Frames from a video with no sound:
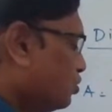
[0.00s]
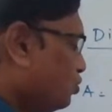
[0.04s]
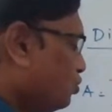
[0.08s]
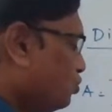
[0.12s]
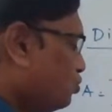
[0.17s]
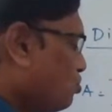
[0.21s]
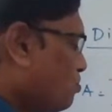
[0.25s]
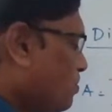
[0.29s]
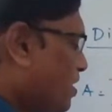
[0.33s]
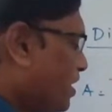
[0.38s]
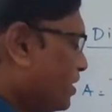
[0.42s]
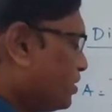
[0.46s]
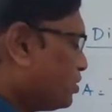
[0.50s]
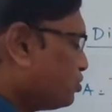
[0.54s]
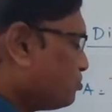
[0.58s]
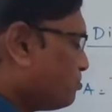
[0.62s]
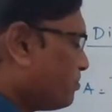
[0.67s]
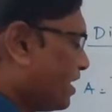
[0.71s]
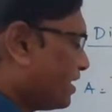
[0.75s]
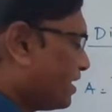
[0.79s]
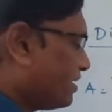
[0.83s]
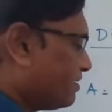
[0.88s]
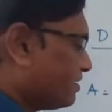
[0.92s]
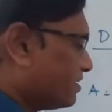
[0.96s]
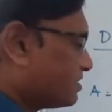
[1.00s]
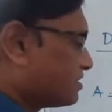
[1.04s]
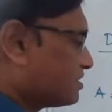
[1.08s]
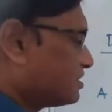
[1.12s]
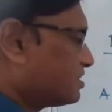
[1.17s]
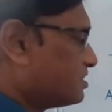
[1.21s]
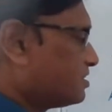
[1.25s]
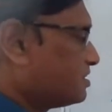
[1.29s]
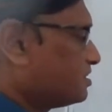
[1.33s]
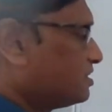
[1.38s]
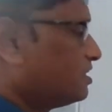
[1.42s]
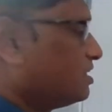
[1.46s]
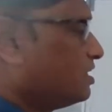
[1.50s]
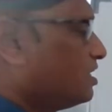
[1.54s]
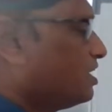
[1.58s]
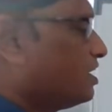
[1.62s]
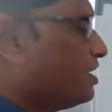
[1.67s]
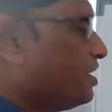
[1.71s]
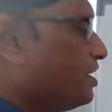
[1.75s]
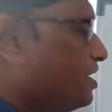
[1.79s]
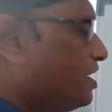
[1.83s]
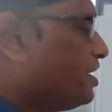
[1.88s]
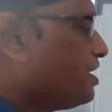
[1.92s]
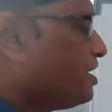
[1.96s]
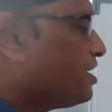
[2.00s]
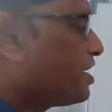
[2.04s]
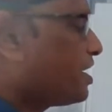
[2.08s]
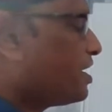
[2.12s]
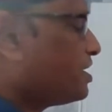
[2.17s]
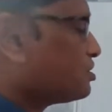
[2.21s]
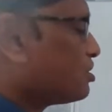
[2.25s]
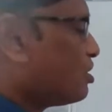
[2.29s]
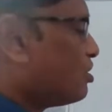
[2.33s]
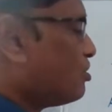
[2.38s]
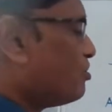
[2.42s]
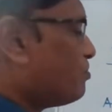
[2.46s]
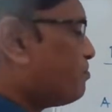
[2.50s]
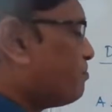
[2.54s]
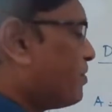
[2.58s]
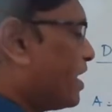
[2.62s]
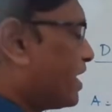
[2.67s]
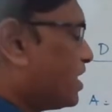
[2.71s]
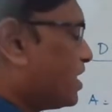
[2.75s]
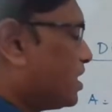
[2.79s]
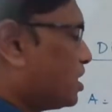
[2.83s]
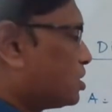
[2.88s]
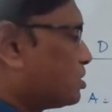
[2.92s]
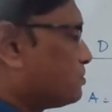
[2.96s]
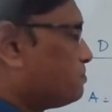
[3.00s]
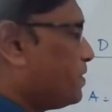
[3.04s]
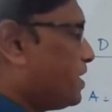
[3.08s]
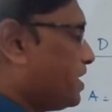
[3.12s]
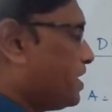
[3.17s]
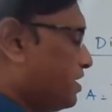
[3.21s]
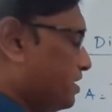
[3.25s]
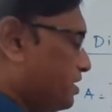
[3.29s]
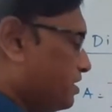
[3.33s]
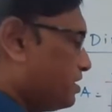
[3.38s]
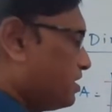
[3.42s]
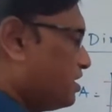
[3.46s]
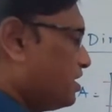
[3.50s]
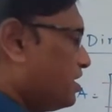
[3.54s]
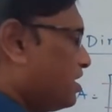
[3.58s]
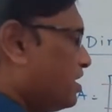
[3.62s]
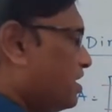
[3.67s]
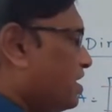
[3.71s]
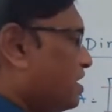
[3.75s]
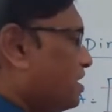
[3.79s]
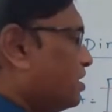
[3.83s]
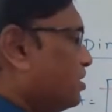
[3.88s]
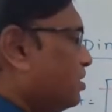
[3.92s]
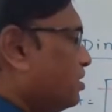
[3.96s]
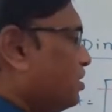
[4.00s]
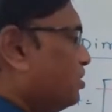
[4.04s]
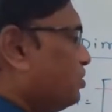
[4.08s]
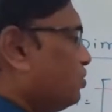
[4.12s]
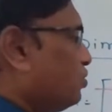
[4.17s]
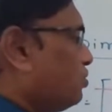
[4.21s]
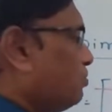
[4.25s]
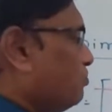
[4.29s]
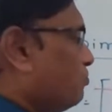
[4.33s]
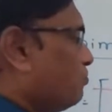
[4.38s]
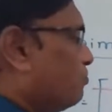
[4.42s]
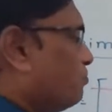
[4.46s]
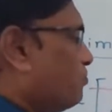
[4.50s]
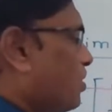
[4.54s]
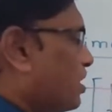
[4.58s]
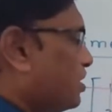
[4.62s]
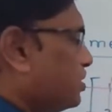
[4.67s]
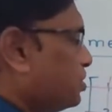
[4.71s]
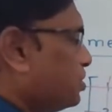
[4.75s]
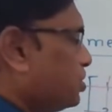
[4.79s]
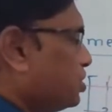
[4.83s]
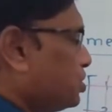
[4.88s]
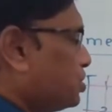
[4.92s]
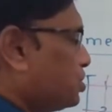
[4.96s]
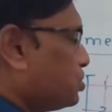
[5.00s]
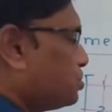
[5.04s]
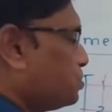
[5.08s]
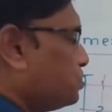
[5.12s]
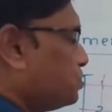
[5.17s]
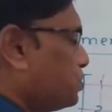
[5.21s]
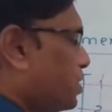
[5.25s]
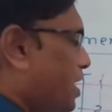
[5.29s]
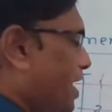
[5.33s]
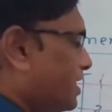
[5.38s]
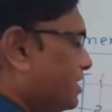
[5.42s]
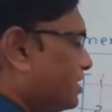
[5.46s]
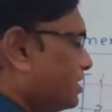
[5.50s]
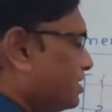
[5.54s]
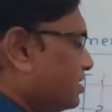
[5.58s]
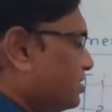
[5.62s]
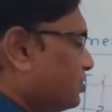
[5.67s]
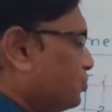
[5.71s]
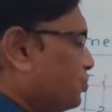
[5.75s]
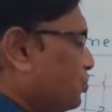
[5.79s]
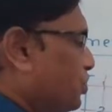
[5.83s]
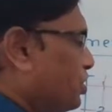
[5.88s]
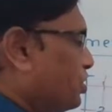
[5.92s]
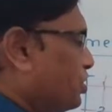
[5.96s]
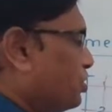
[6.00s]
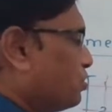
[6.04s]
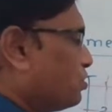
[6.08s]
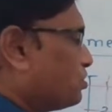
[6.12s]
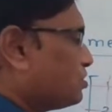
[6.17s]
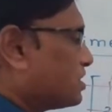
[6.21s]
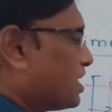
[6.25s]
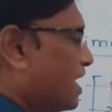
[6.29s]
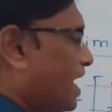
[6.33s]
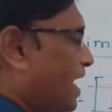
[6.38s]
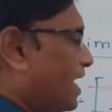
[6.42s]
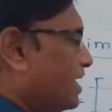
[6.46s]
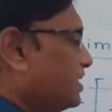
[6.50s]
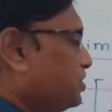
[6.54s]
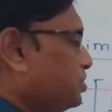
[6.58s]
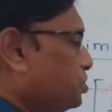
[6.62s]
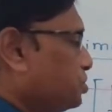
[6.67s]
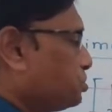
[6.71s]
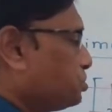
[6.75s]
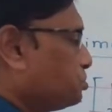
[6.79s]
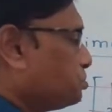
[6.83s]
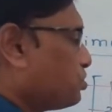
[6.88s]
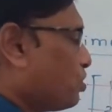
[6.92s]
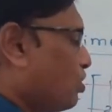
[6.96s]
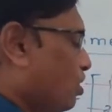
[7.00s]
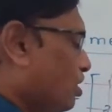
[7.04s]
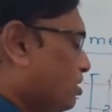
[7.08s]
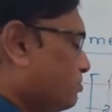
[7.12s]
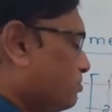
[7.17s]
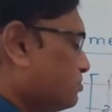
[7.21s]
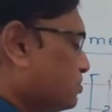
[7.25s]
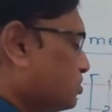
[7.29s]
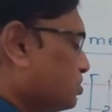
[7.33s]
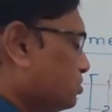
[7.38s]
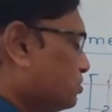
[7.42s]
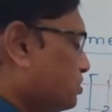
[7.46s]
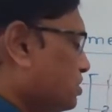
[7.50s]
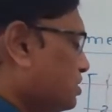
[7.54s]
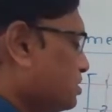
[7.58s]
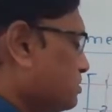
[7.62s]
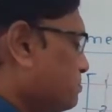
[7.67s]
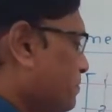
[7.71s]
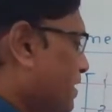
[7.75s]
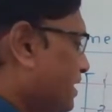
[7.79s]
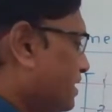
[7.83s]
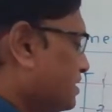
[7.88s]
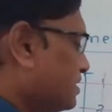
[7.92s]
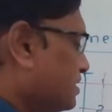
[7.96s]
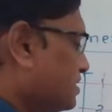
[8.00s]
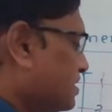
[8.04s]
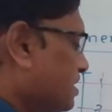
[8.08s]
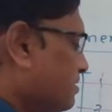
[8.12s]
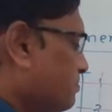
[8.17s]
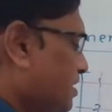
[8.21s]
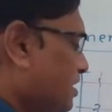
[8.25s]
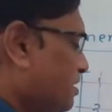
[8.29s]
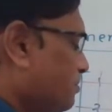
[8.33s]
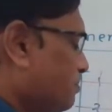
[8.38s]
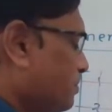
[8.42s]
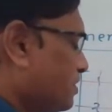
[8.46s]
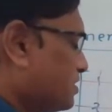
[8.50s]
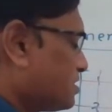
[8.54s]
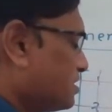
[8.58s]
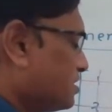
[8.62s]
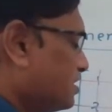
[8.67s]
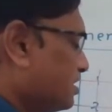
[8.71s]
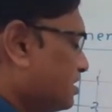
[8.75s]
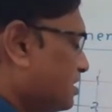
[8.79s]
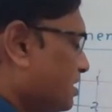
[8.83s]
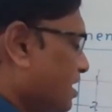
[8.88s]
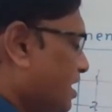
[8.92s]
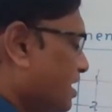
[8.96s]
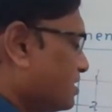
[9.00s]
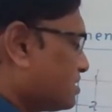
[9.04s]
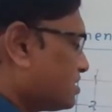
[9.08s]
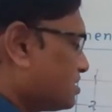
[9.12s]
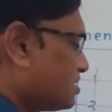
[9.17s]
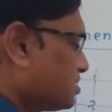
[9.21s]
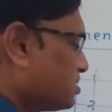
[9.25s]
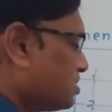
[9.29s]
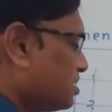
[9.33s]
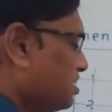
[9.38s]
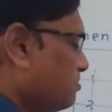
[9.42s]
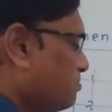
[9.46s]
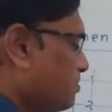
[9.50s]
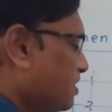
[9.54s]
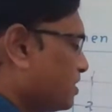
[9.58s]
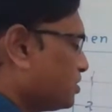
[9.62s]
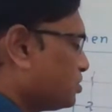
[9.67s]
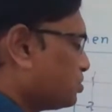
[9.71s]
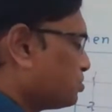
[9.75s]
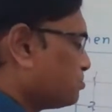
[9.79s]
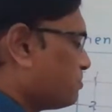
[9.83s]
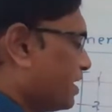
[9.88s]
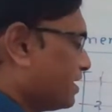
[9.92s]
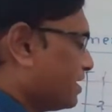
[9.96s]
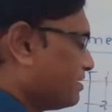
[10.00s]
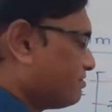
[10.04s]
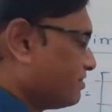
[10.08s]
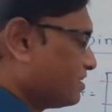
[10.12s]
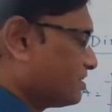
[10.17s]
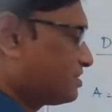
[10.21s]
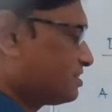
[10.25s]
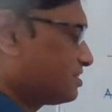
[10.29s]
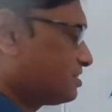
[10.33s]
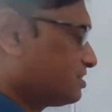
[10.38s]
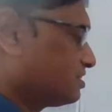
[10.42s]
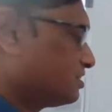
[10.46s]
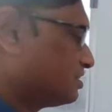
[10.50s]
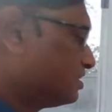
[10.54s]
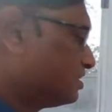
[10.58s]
2 by 2 matrix. In case of matrix B, 1, 2, and 3 rows and 2 columns. So this matrix can be represented as 3 by 2 matrix.